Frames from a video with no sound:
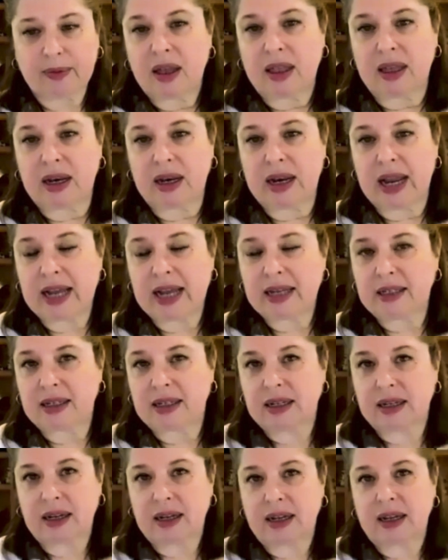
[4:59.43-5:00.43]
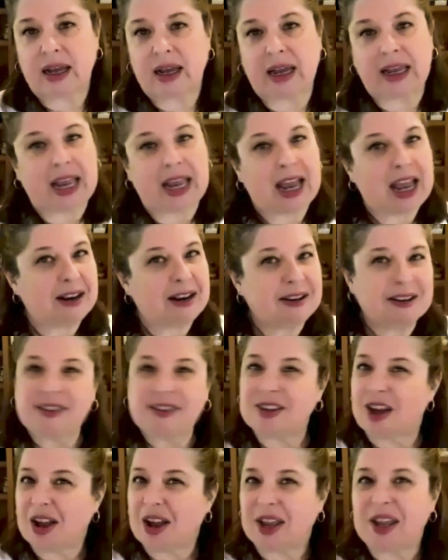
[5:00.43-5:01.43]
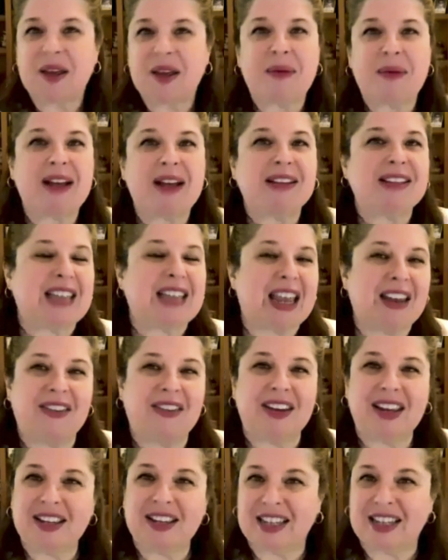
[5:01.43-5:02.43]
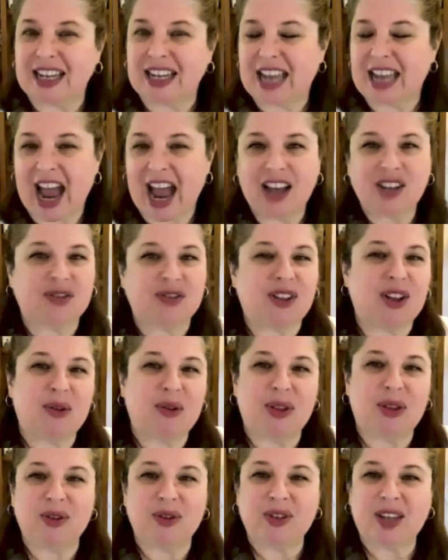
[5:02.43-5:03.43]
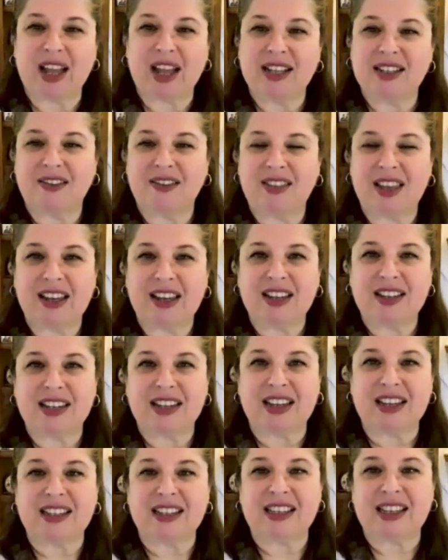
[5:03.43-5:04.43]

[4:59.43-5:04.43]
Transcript: The next, again, talking about savings and cash flow and those kinds of things, is